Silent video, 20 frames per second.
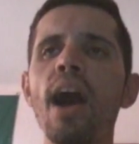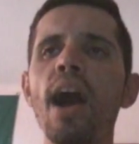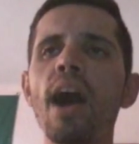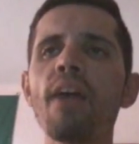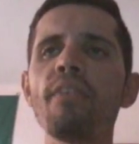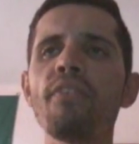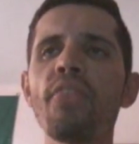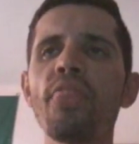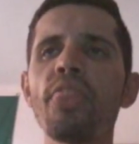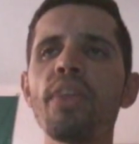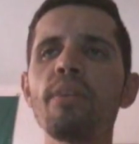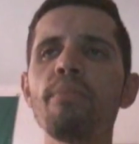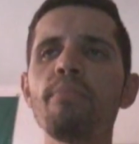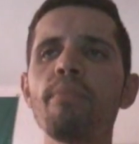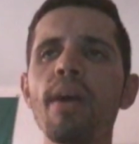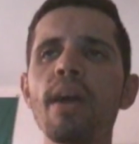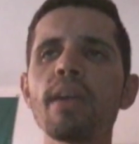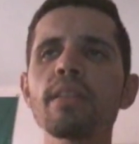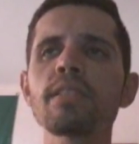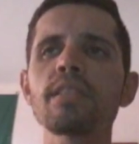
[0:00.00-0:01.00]

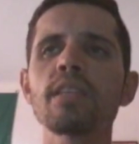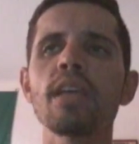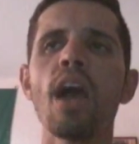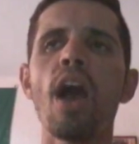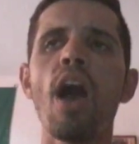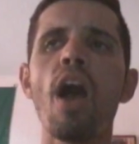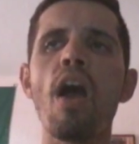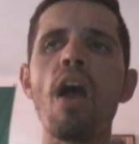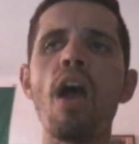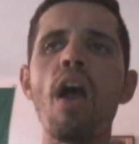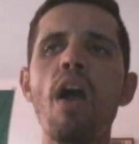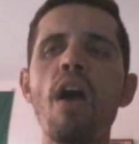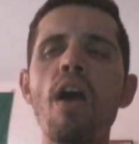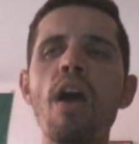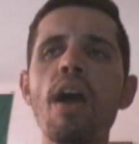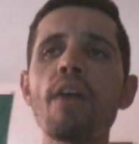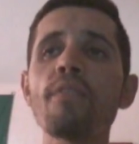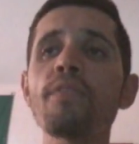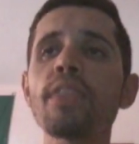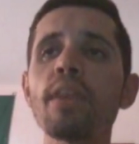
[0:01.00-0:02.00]
aftermath
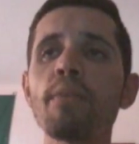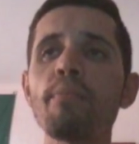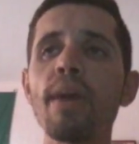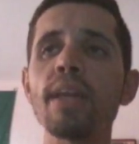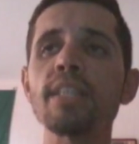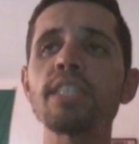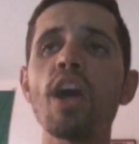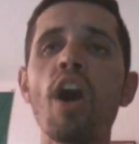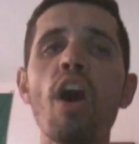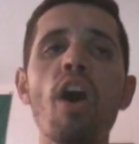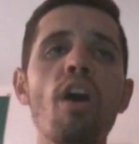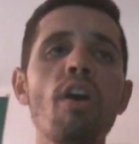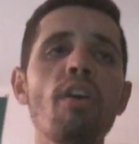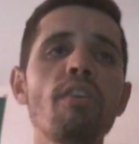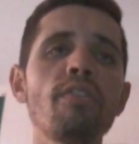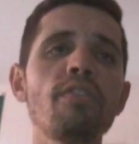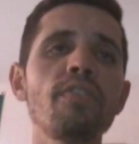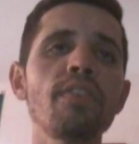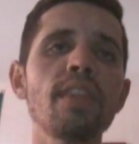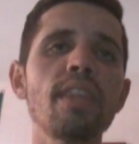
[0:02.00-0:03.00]
of
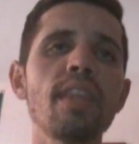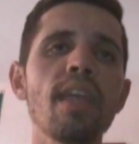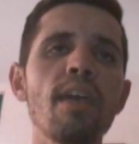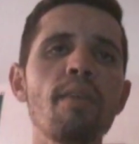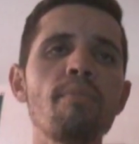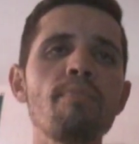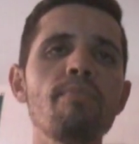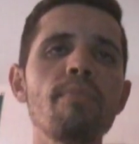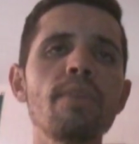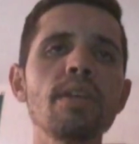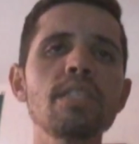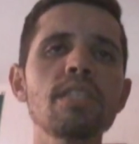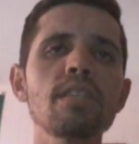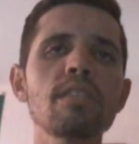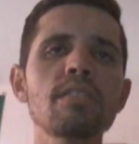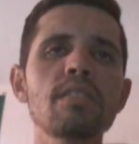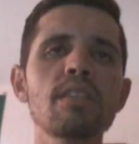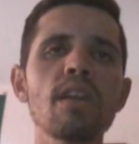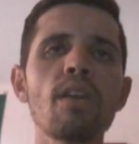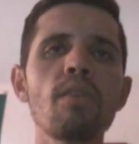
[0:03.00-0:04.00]
the
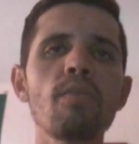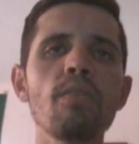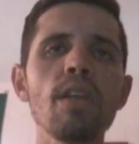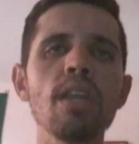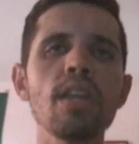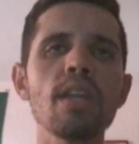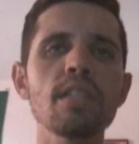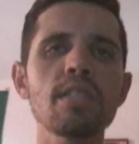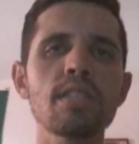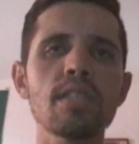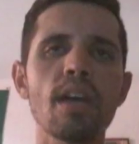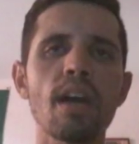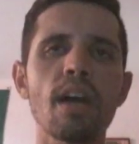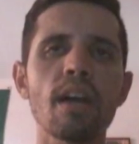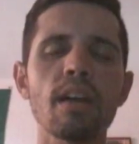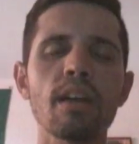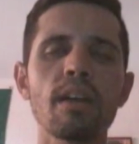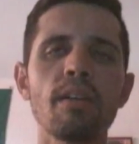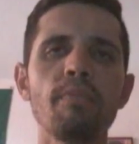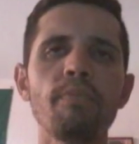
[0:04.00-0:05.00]
Manchester Arena
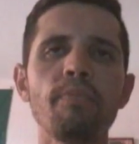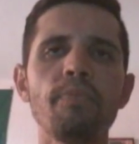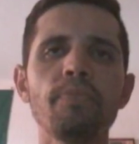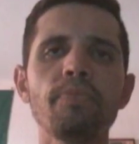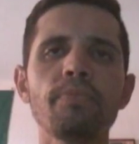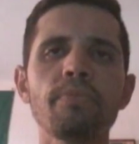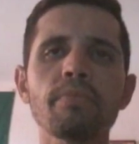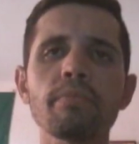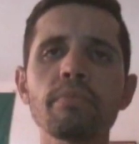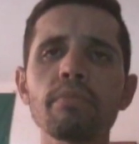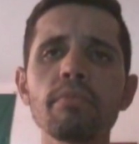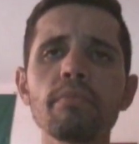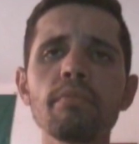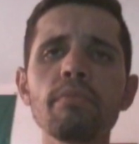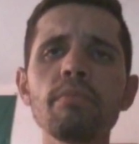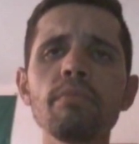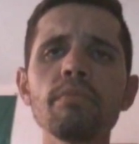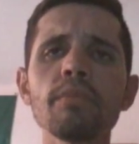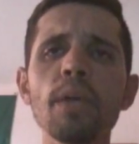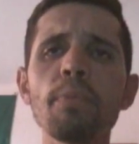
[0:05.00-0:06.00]
attack.
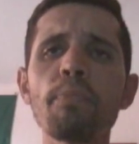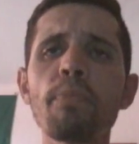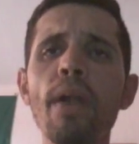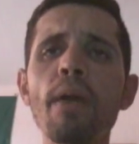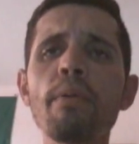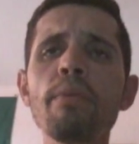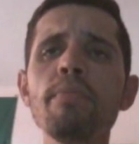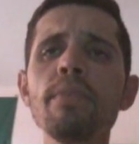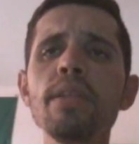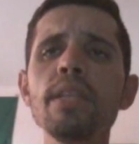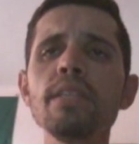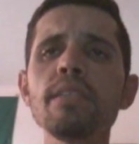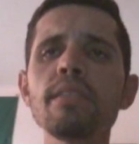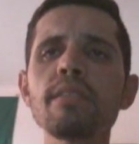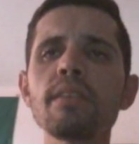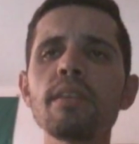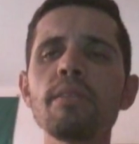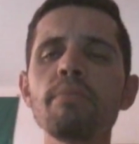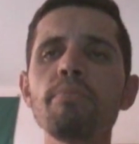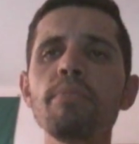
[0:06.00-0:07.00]
The Prime
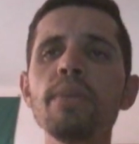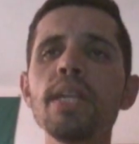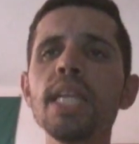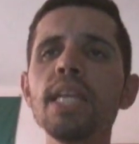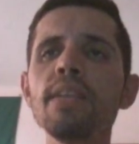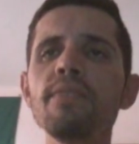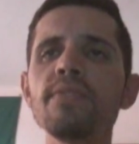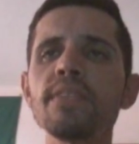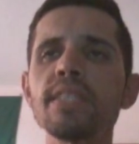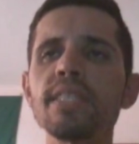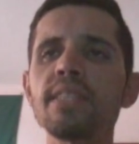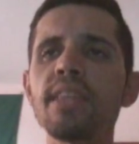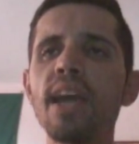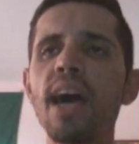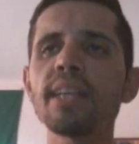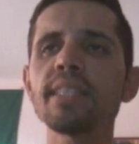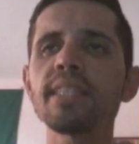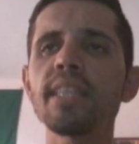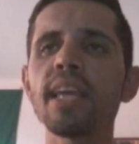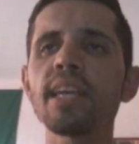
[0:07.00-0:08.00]
Minister believes
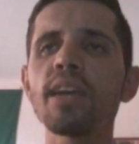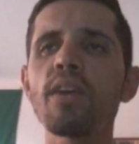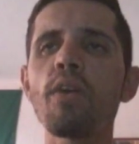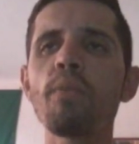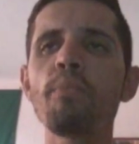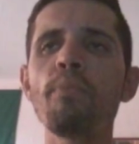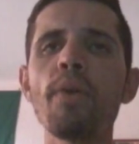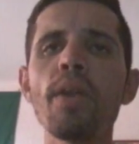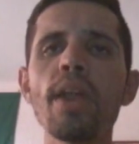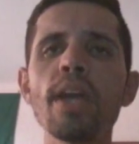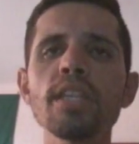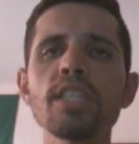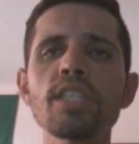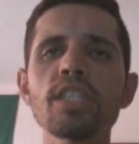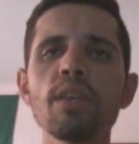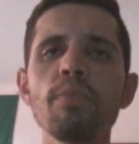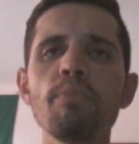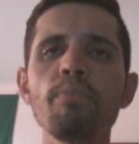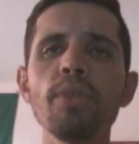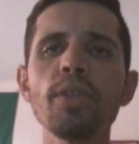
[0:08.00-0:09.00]
that
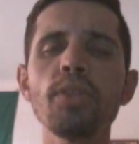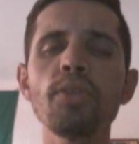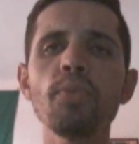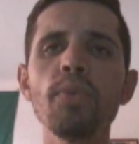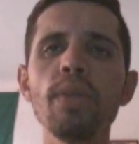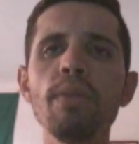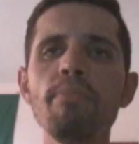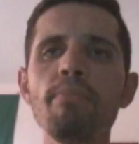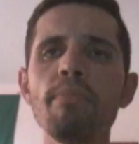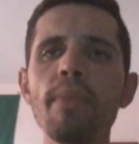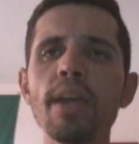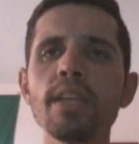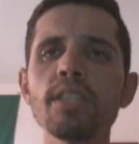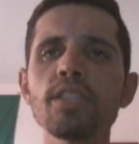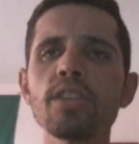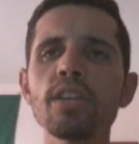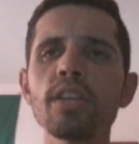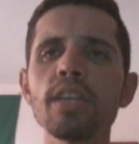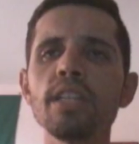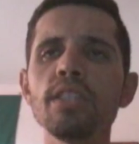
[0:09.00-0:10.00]
cooperation between
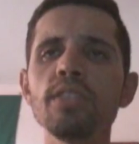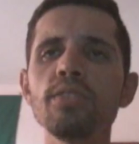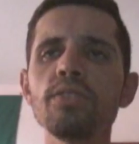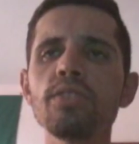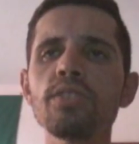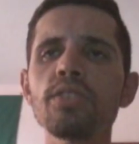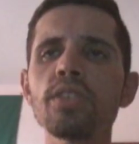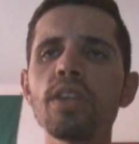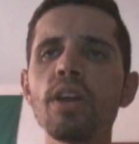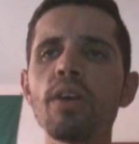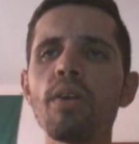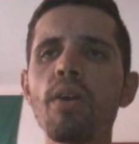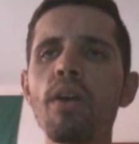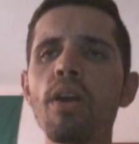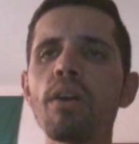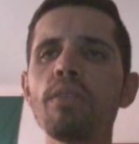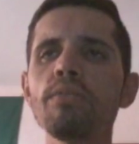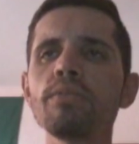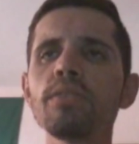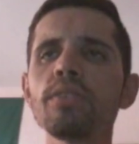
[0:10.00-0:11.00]
major industrial
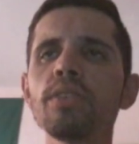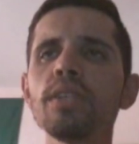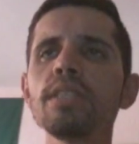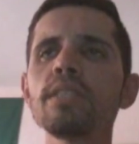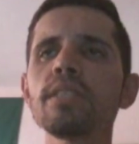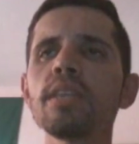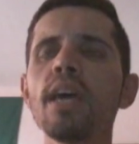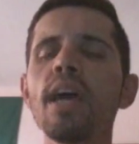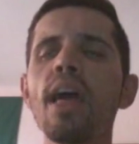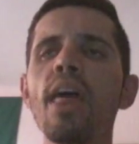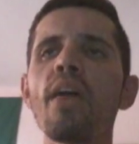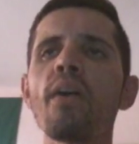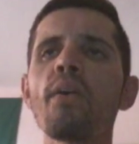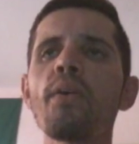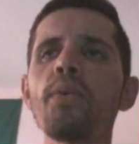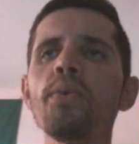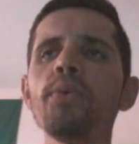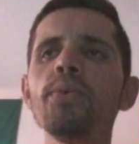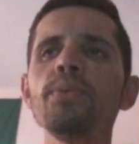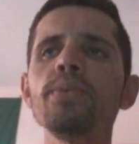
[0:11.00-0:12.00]
countries
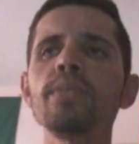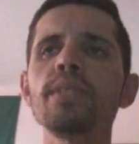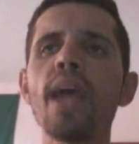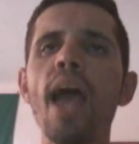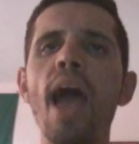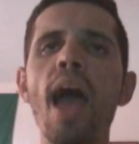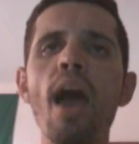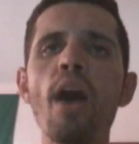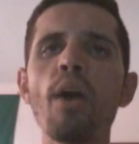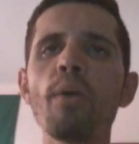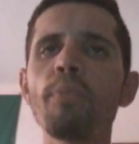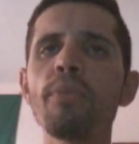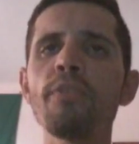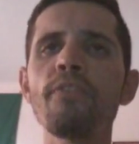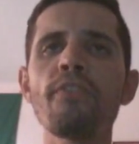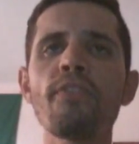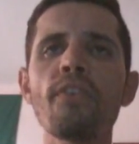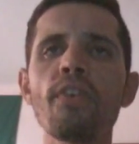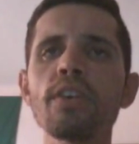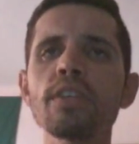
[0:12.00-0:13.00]
could help
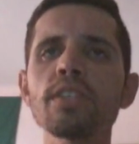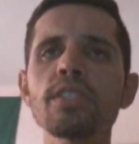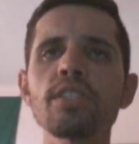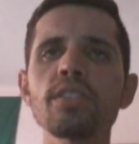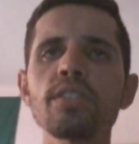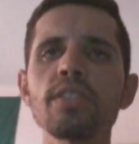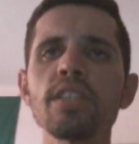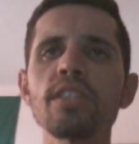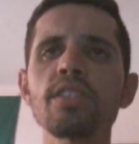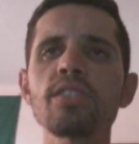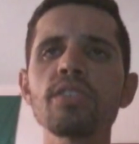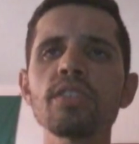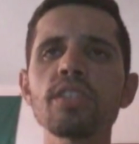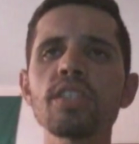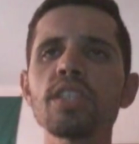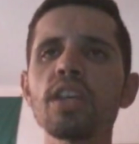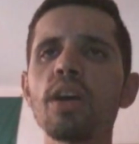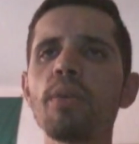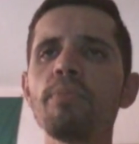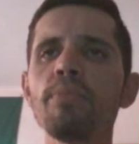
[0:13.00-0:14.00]
force the
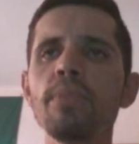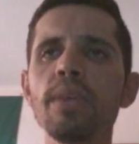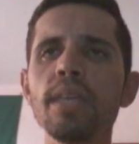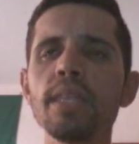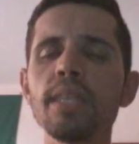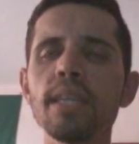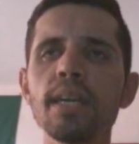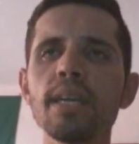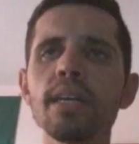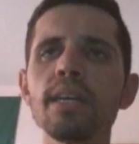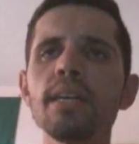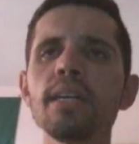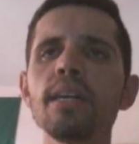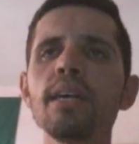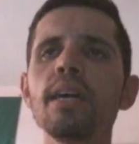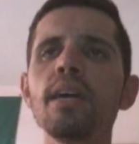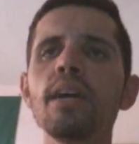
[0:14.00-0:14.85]
social media